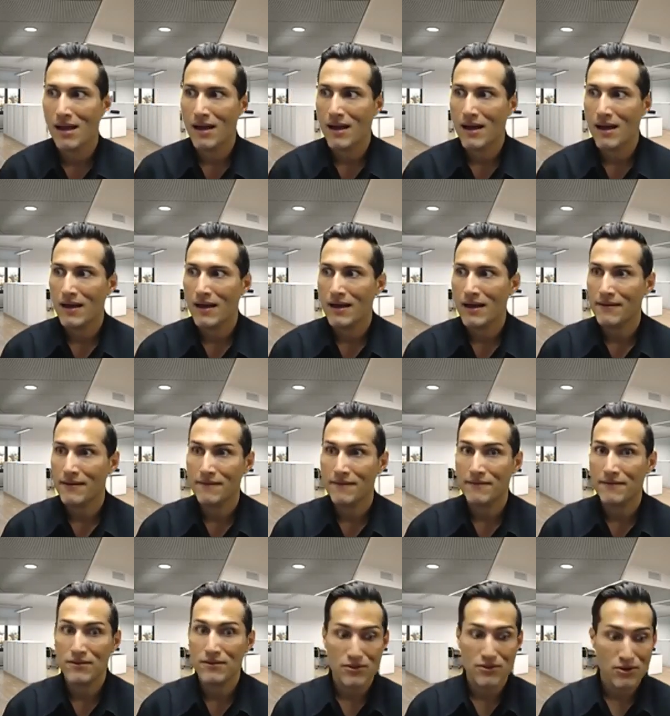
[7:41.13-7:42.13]
if there's no
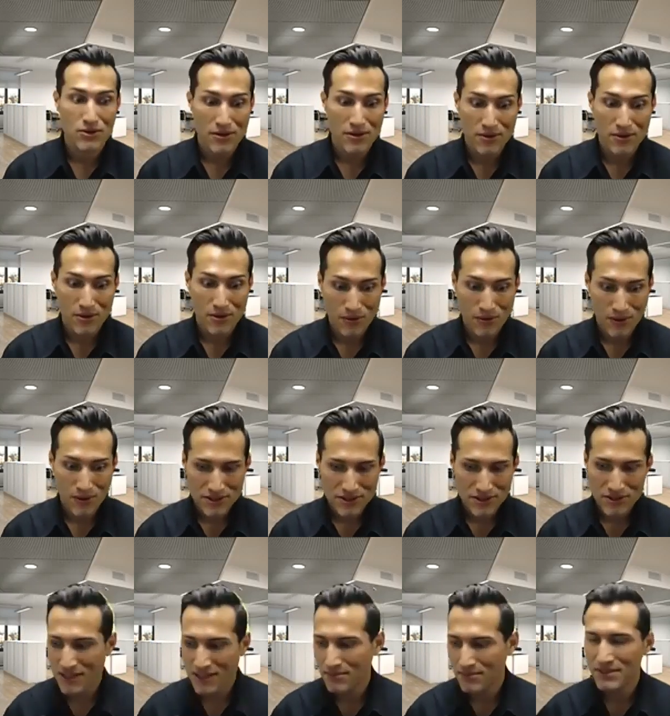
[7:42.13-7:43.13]
other questions, I'm going to
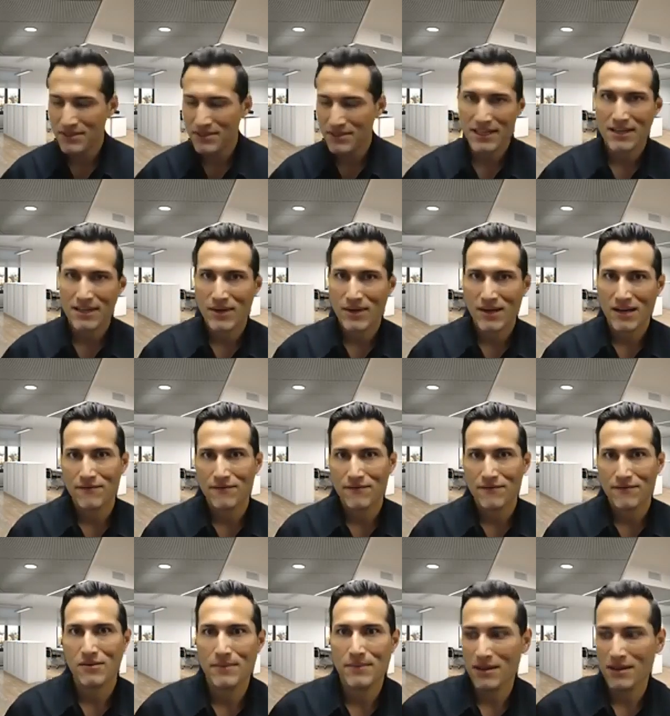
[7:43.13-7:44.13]
stick around for a little bit
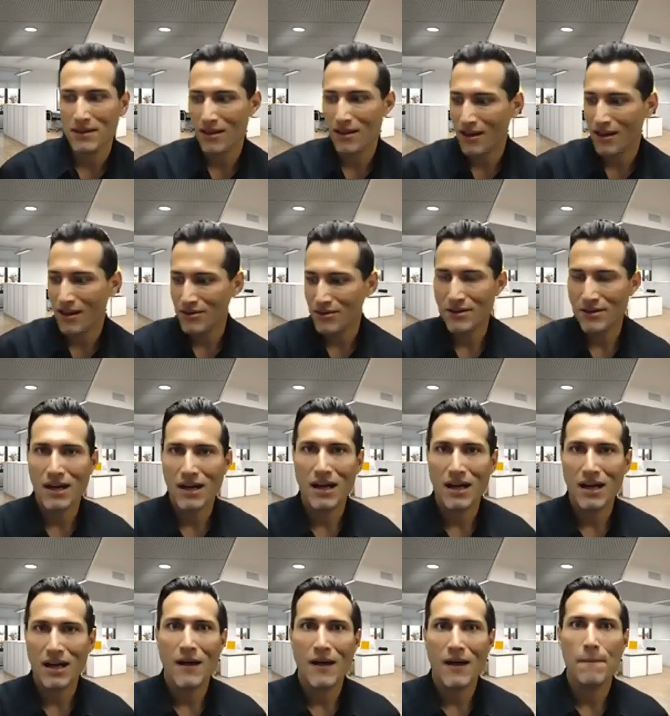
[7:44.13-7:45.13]
longer.
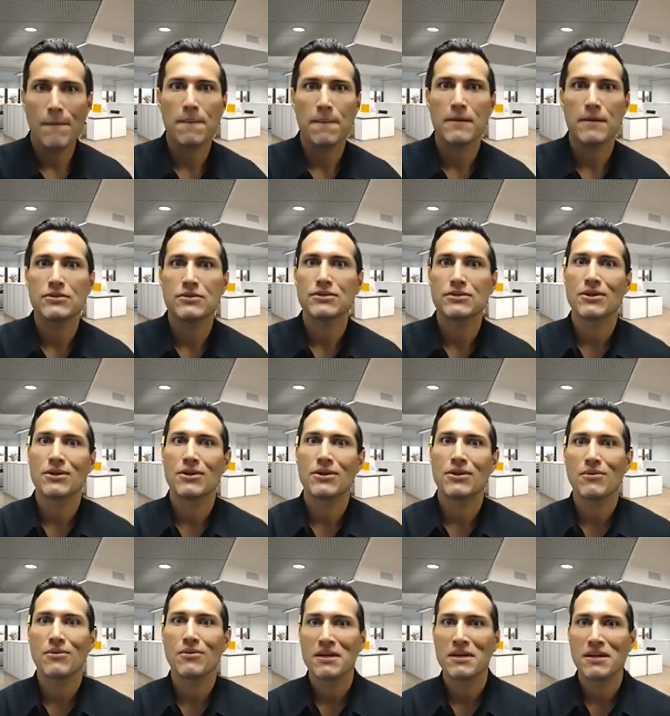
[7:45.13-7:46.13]
So
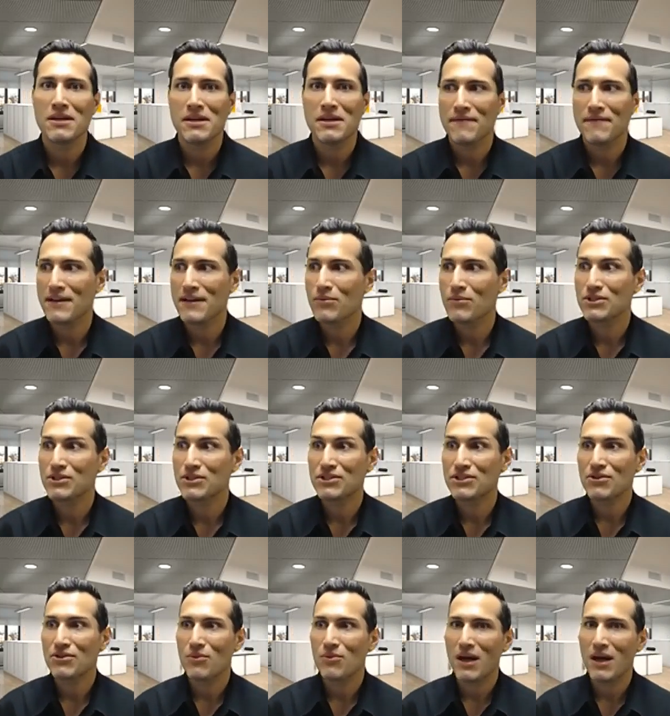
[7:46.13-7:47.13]
if anyone's still
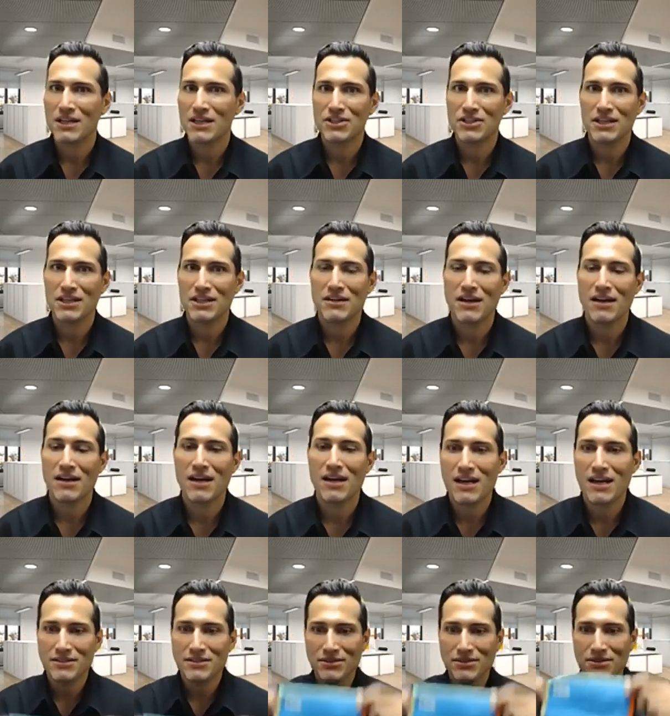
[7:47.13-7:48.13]
watching,
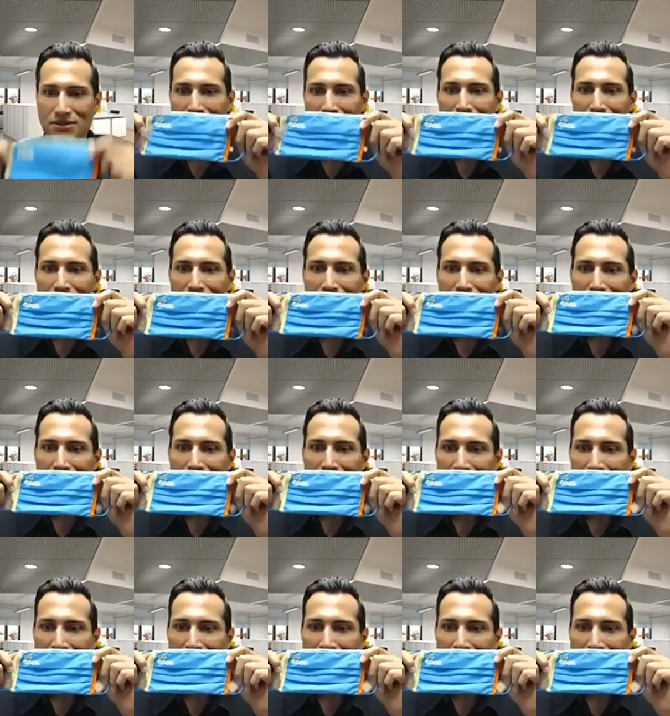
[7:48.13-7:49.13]
so this is
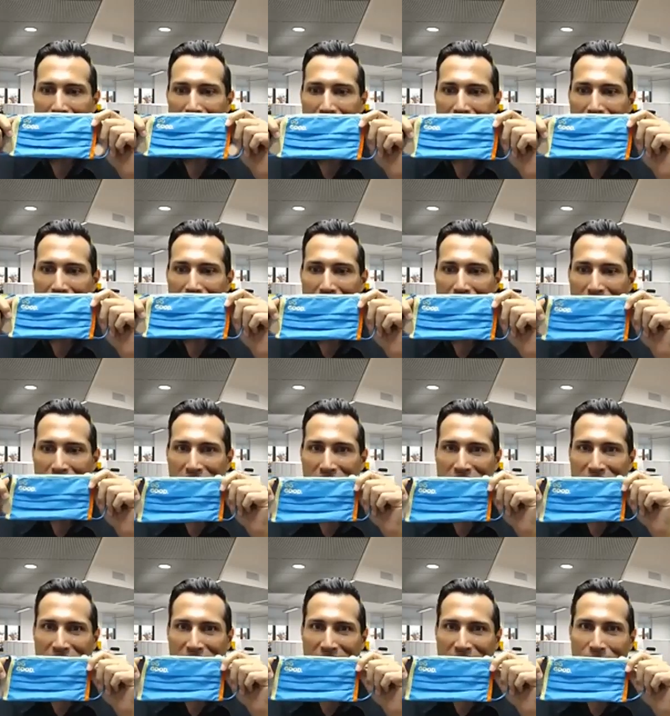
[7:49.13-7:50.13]
a example
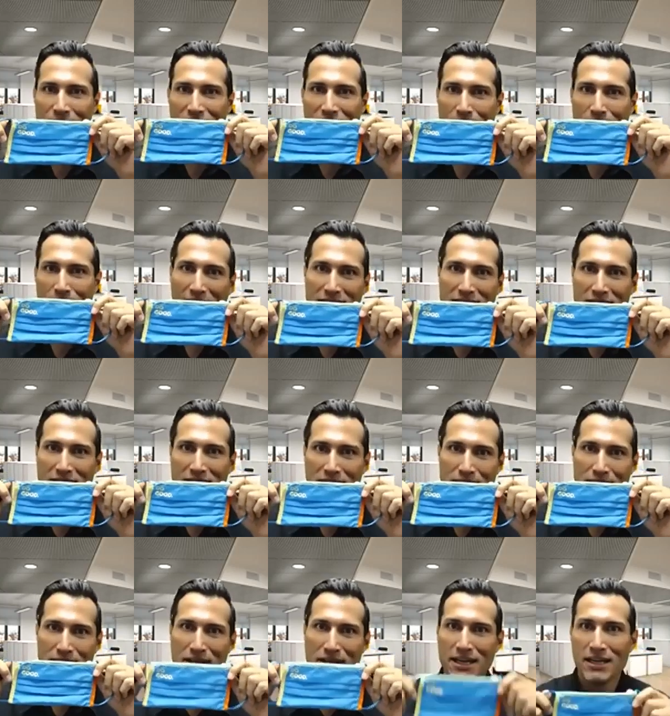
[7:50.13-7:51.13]
of the mask that you would
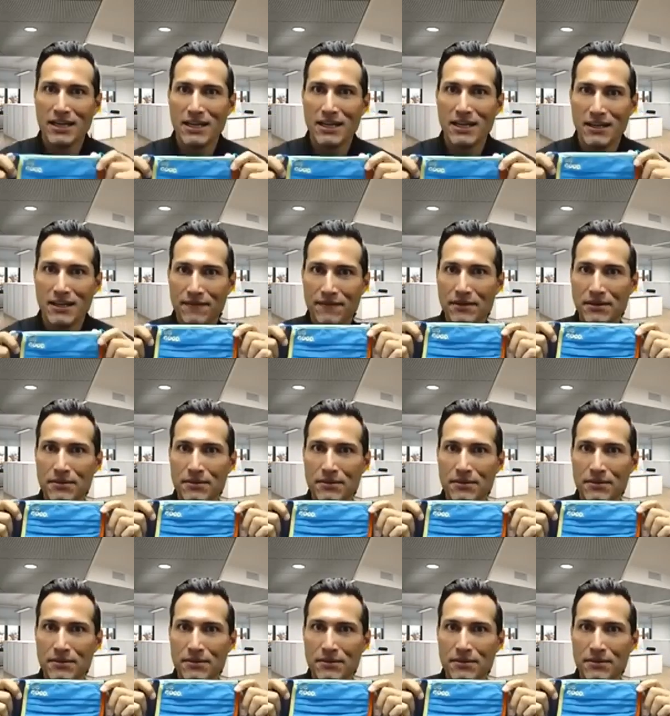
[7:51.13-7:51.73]
get if you